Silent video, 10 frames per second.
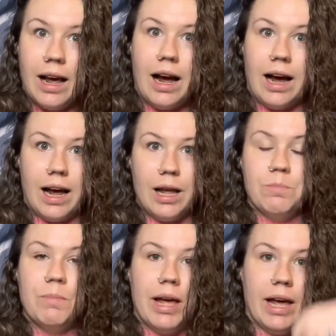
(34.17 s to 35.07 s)
I
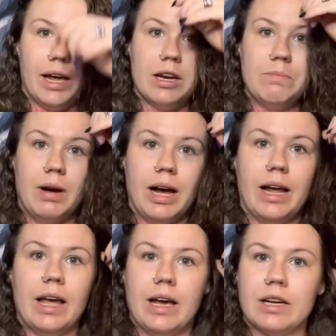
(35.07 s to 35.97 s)
met my
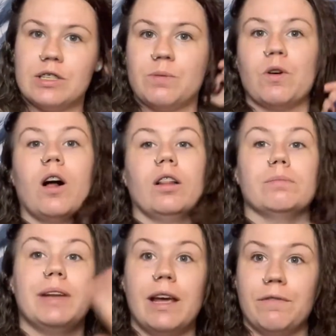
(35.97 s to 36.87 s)
ex, we'll call
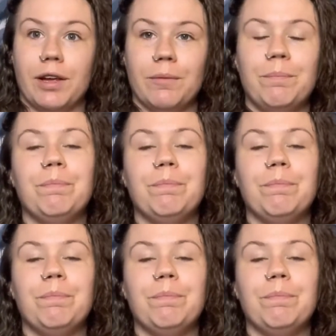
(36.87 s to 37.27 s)
him David.